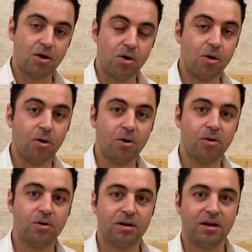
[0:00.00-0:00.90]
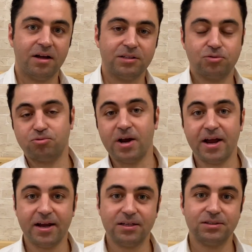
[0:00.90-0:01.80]
or
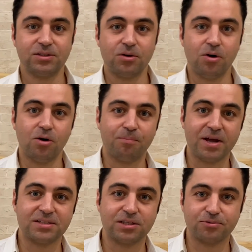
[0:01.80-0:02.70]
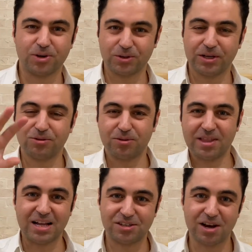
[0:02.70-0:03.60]
trains or places where you need to
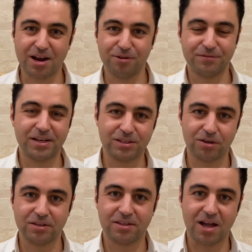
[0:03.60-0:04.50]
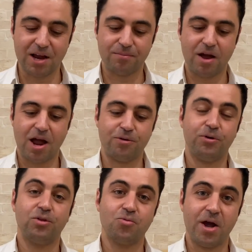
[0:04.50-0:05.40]
touch a lot of things all the time, I
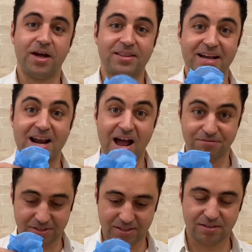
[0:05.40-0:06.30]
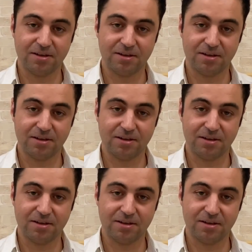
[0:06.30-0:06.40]
would wear the gloves.